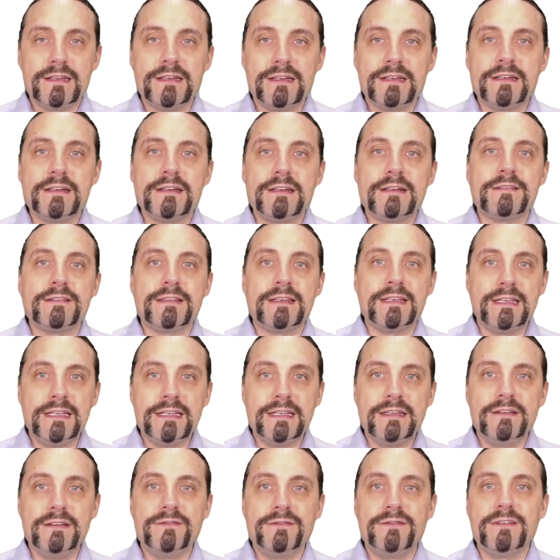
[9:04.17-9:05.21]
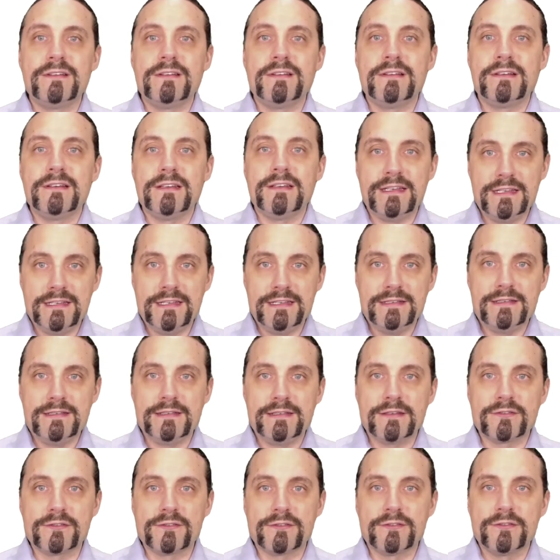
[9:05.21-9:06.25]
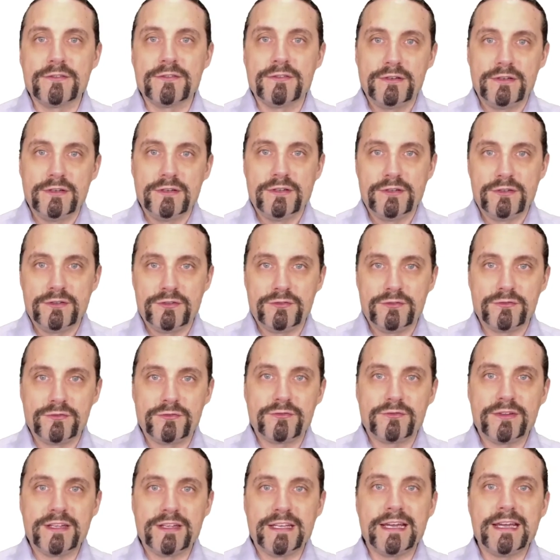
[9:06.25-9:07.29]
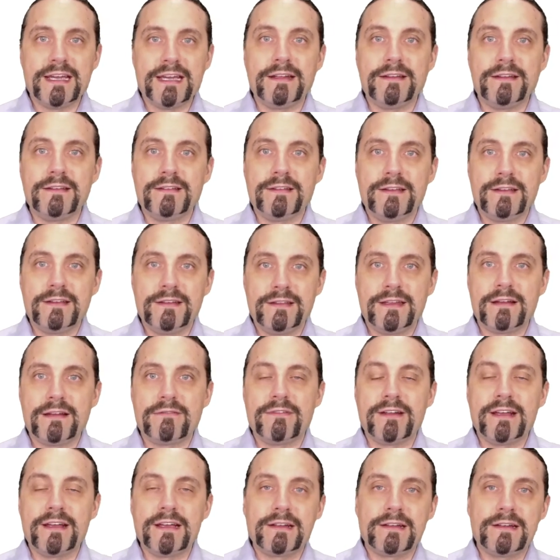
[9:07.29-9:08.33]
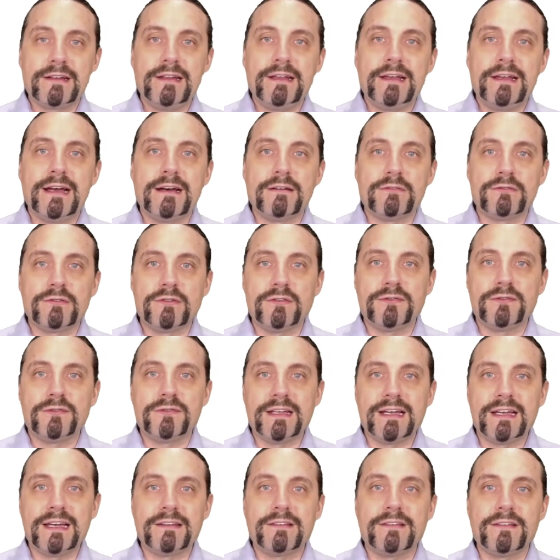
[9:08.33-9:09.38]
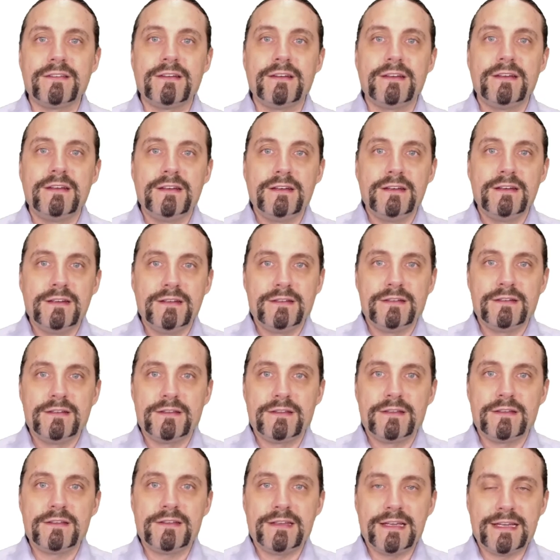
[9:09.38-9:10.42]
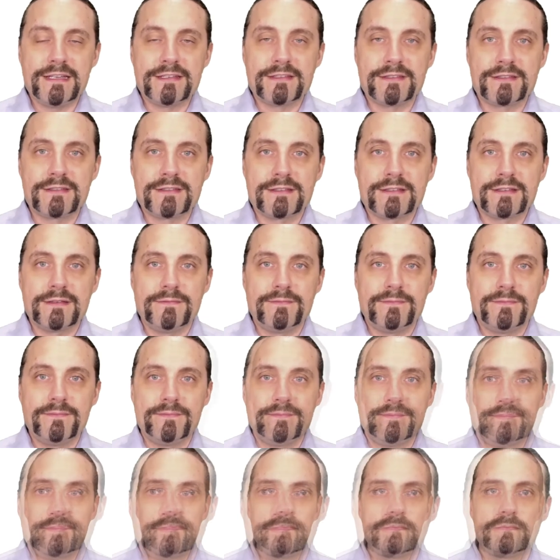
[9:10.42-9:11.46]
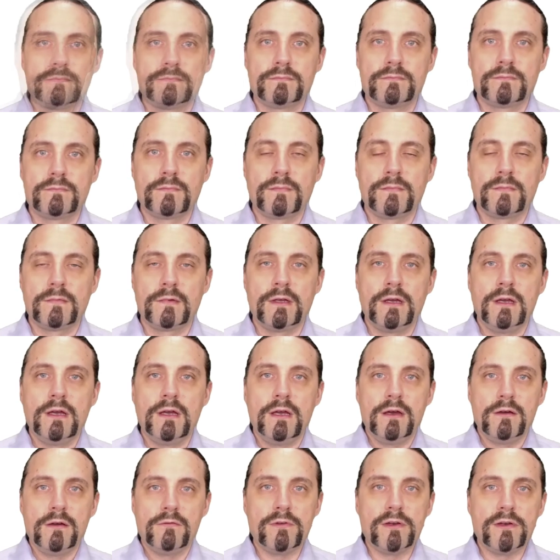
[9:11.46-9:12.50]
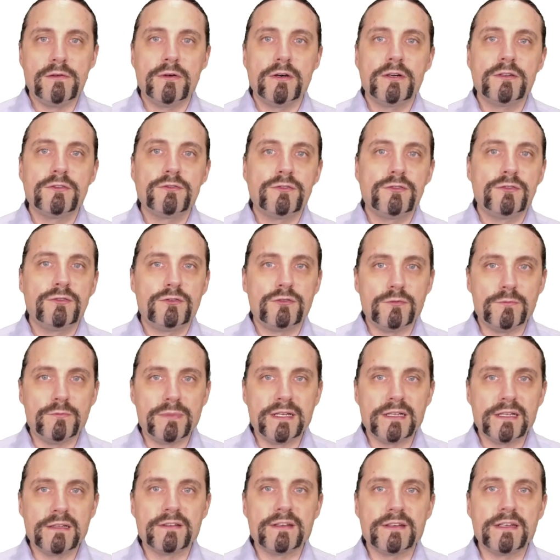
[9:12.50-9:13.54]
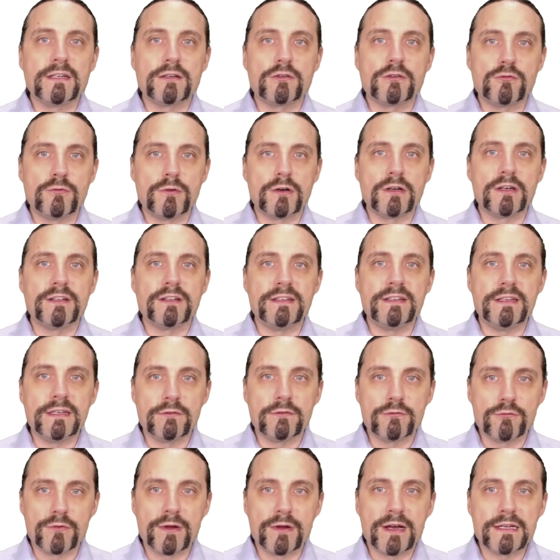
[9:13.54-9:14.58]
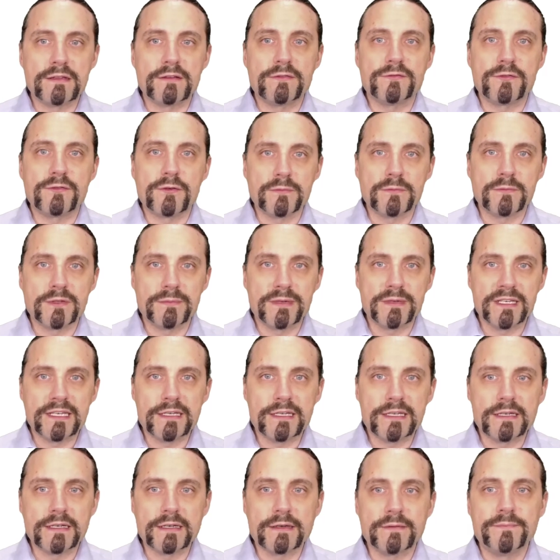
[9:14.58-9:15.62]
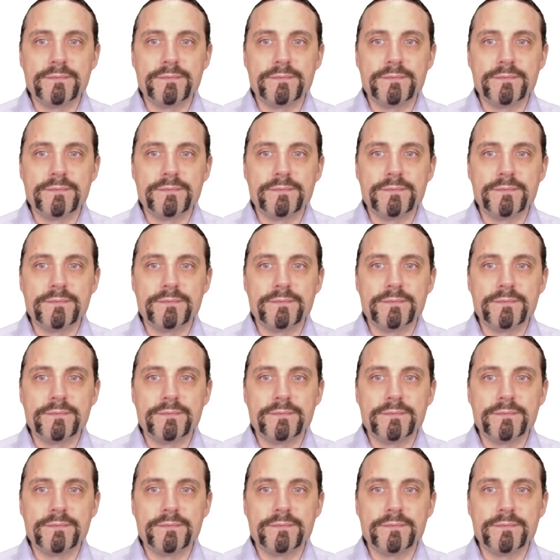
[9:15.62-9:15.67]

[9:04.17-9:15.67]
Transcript: it is even easier to create directly out of that the tests. We want to build in quality right from the beginning.